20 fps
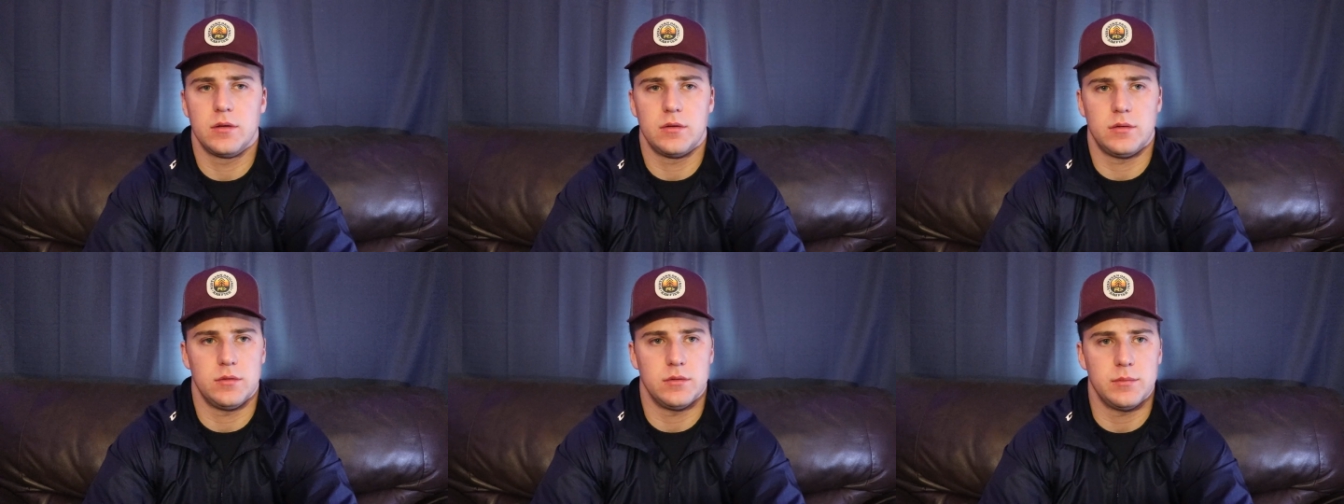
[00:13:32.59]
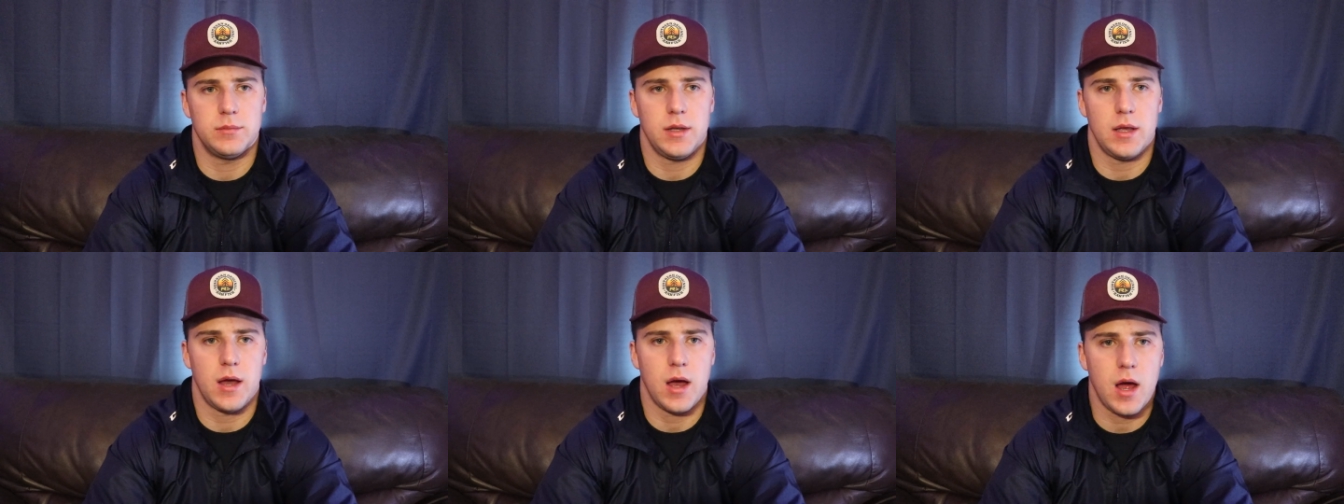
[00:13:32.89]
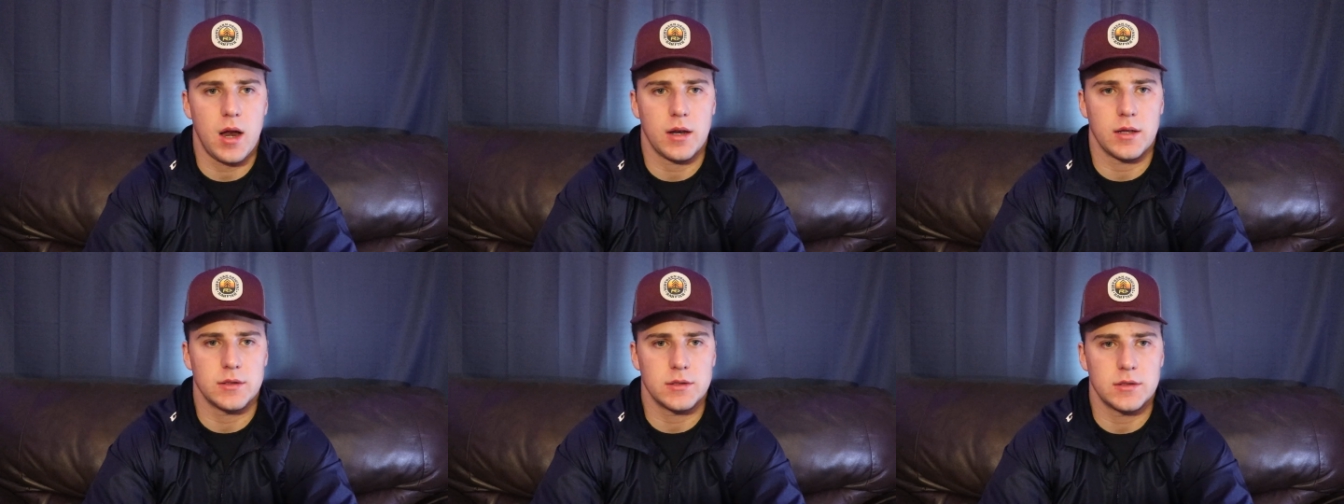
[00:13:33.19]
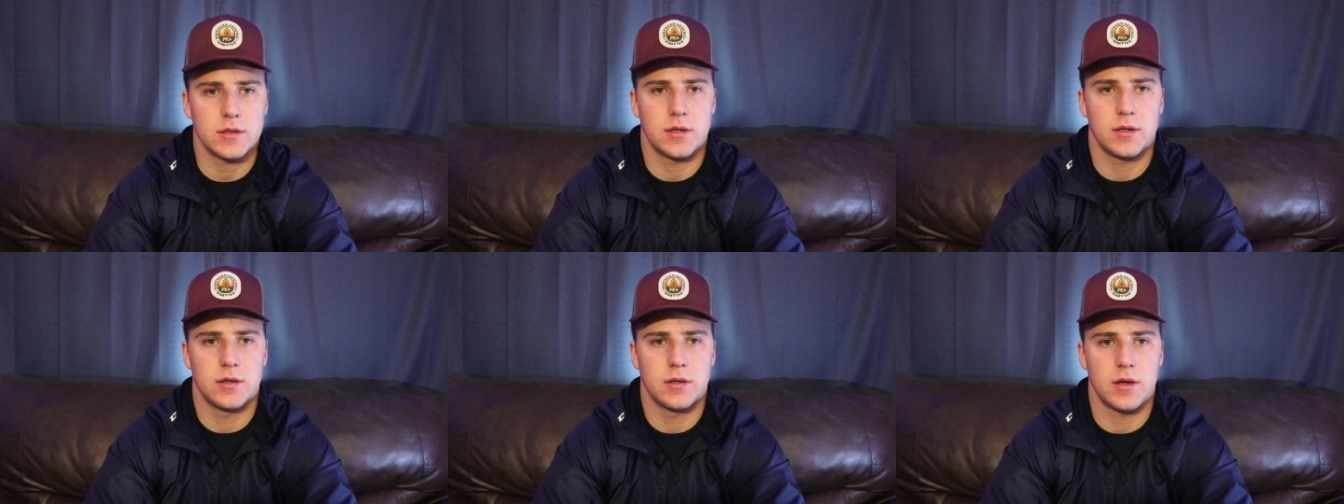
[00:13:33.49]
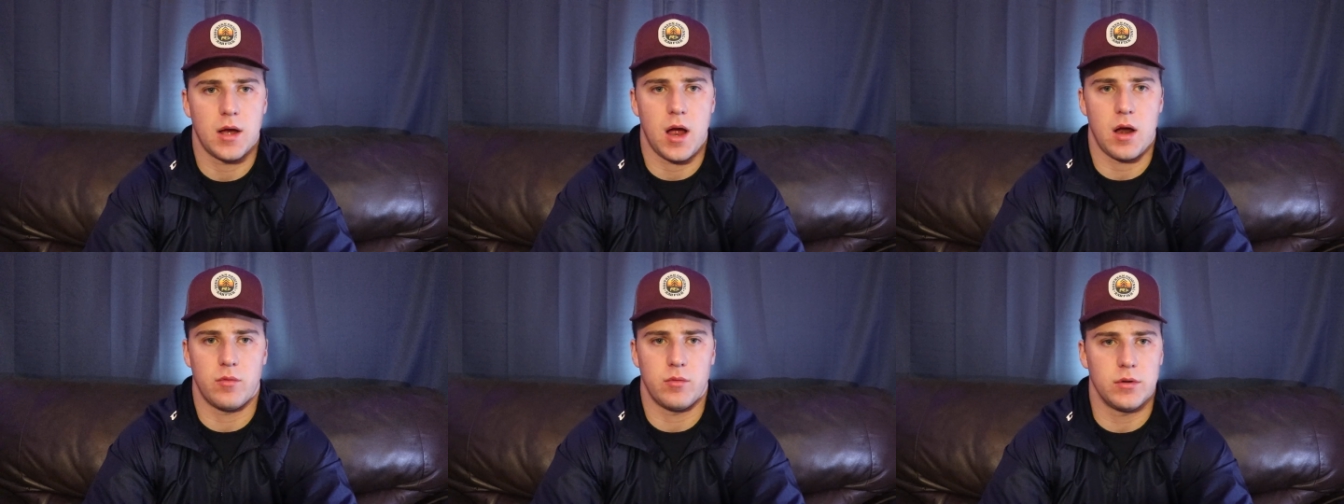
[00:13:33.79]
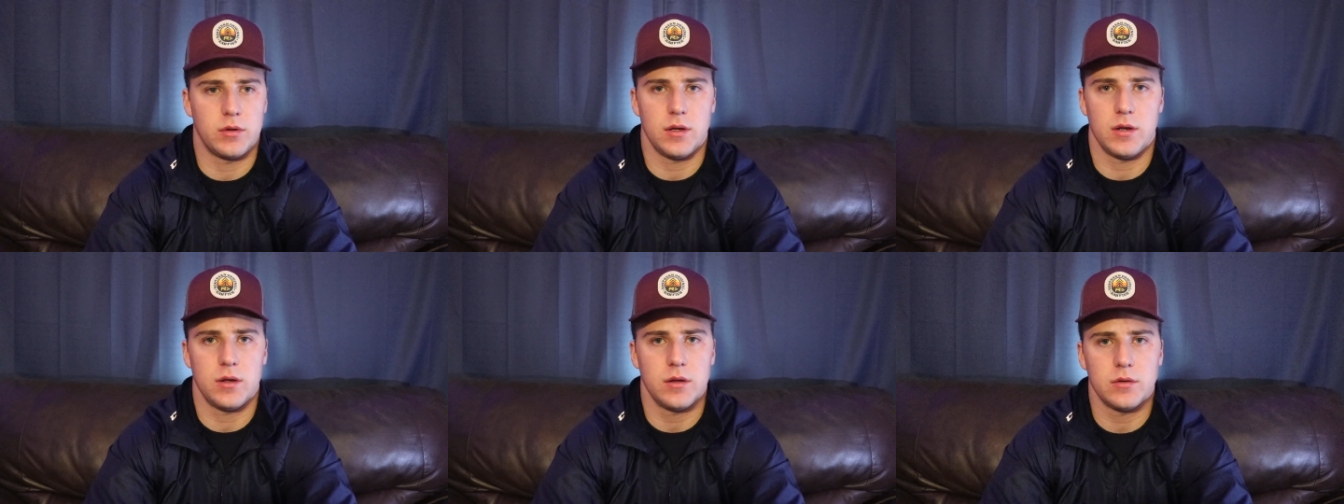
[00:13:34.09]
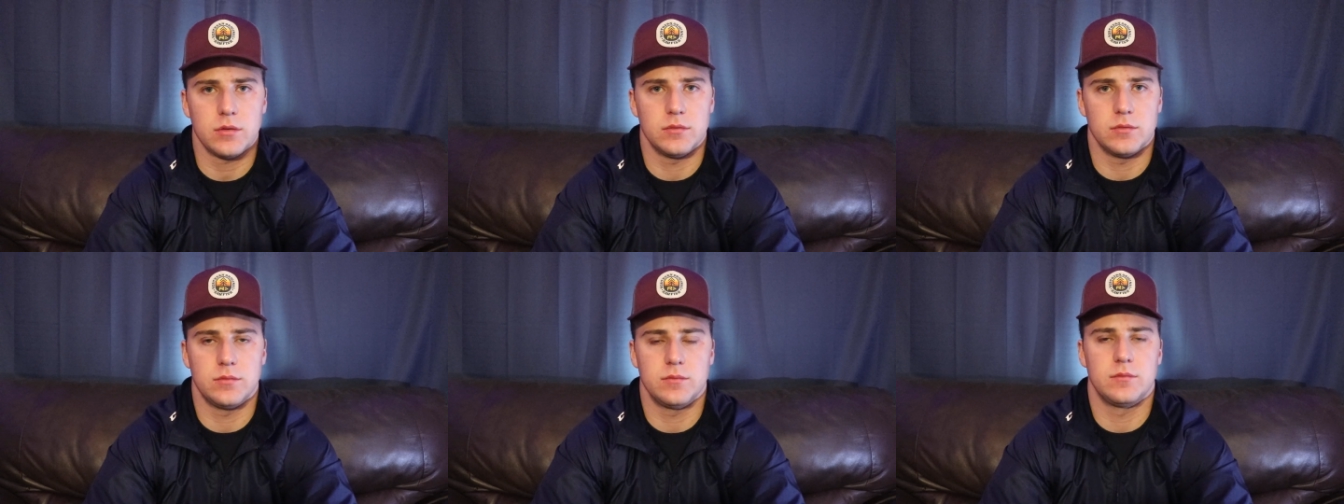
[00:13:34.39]
To be honest, I really
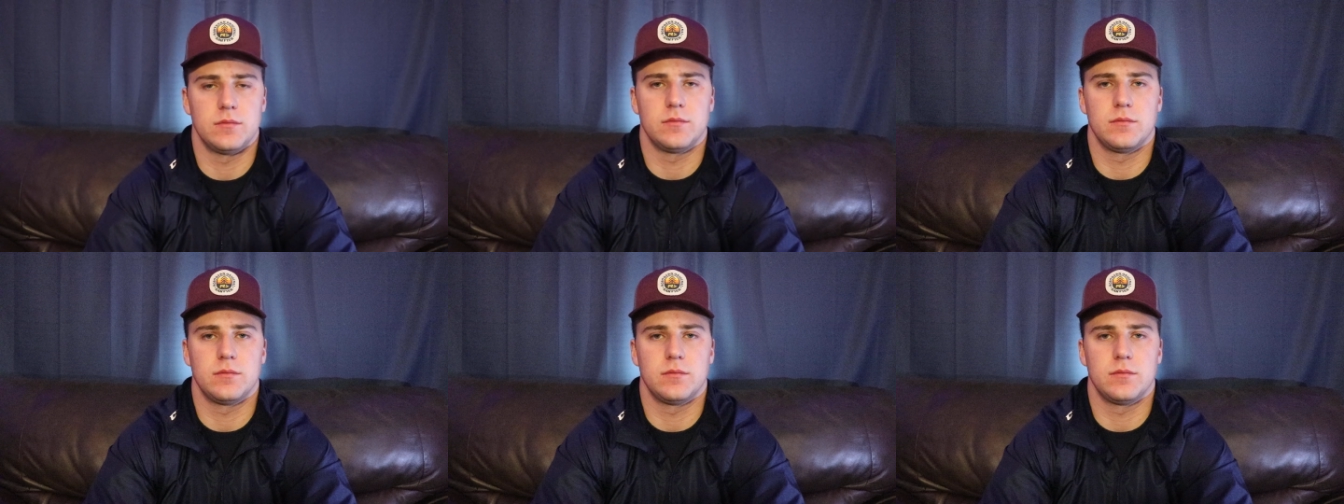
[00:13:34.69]
do.